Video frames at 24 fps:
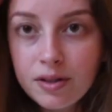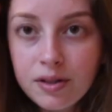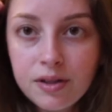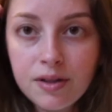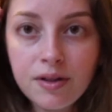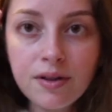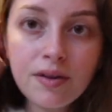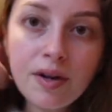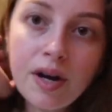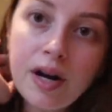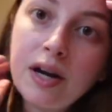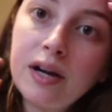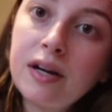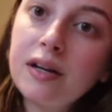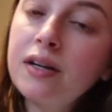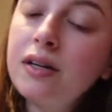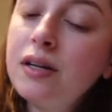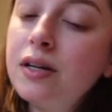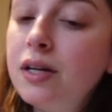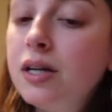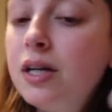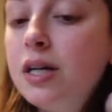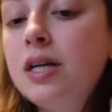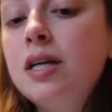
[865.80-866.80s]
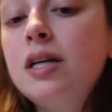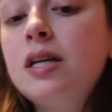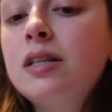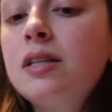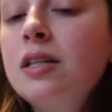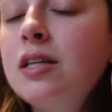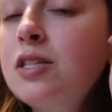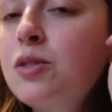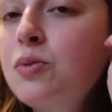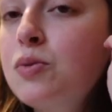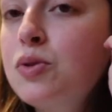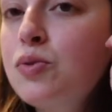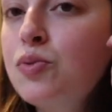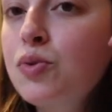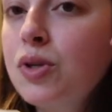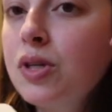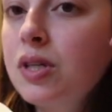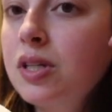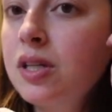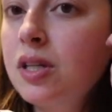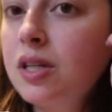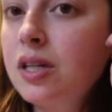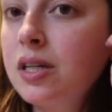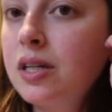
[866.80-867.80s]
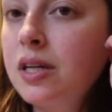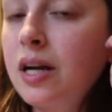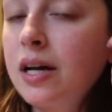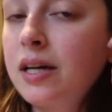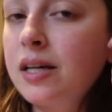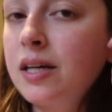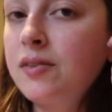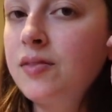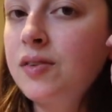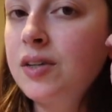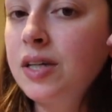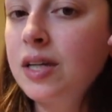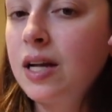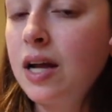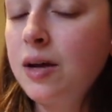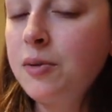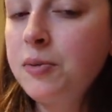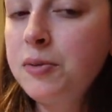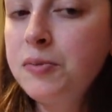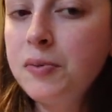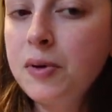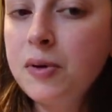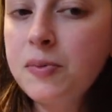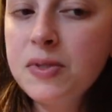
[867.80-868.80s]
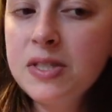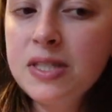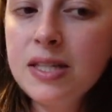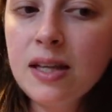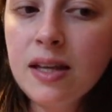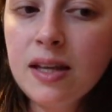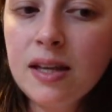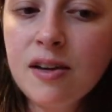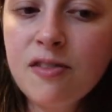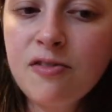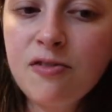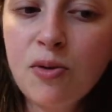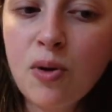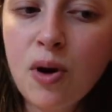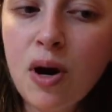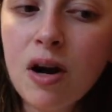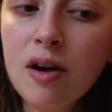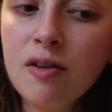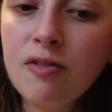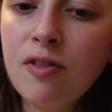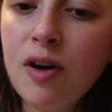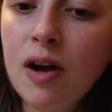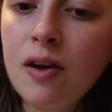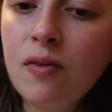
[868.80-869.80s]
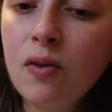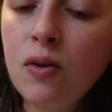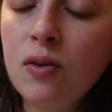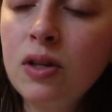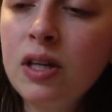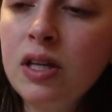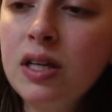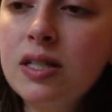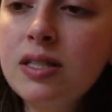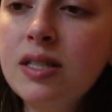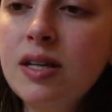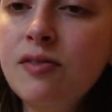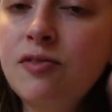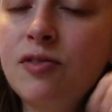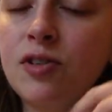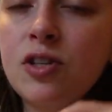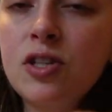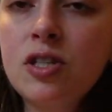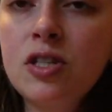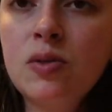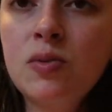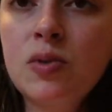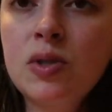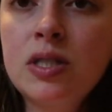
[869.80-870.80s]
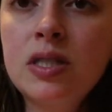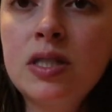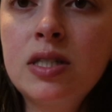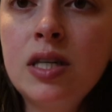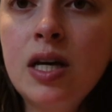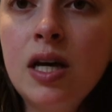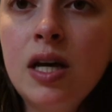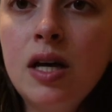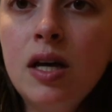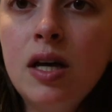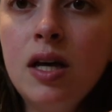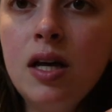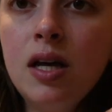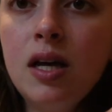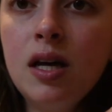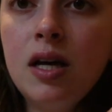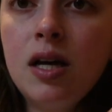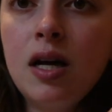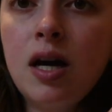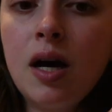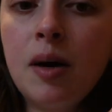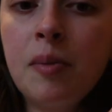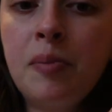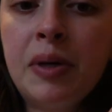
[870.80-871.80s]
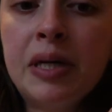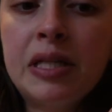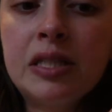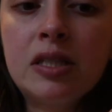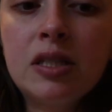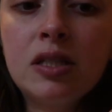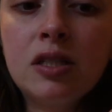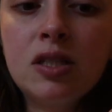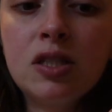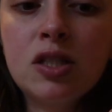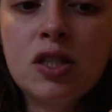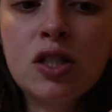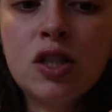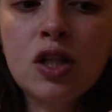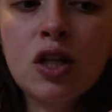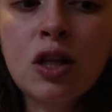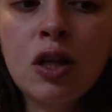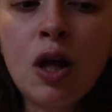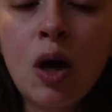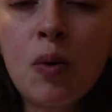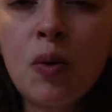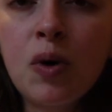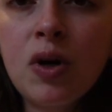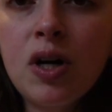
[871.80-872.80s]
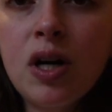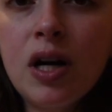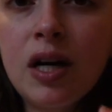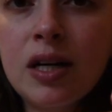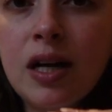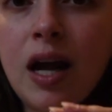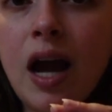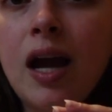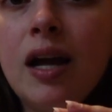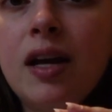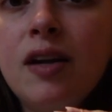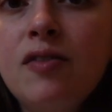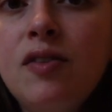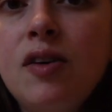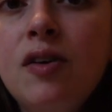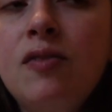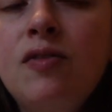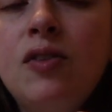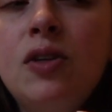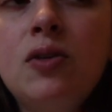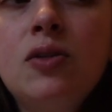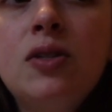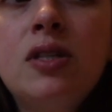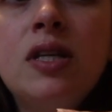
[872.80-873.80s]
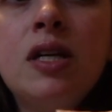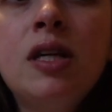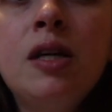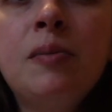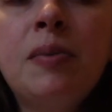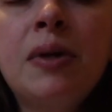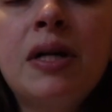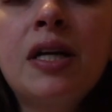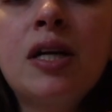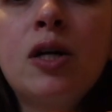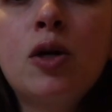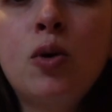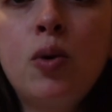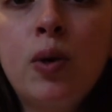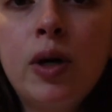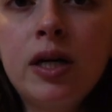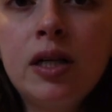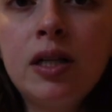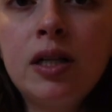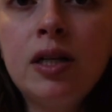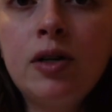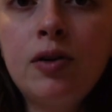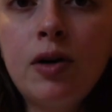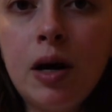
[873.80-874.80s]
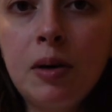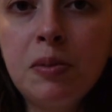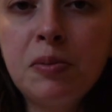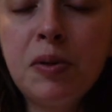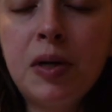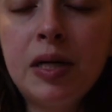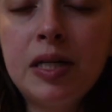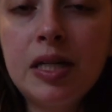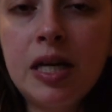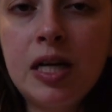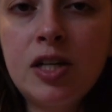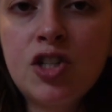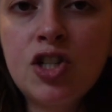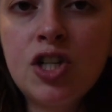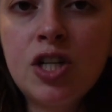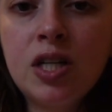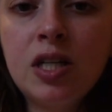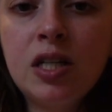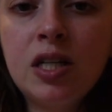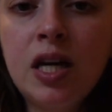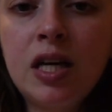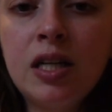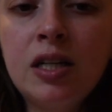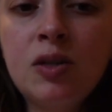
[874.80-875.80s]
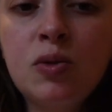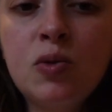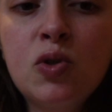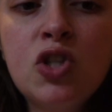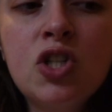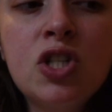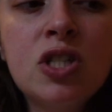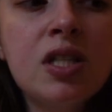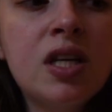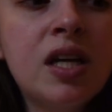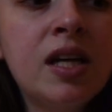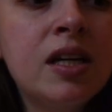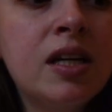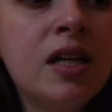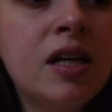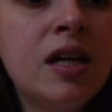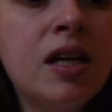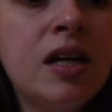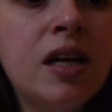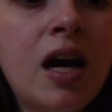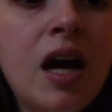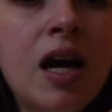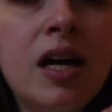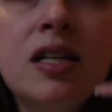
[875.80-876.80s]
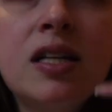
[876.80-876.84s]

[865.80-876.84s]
Okay, this was really good. I would say like a 4 out of 5, only because at first it was a bit slower and kind of confusing, but it quickly grabbed my attention, and it was just like I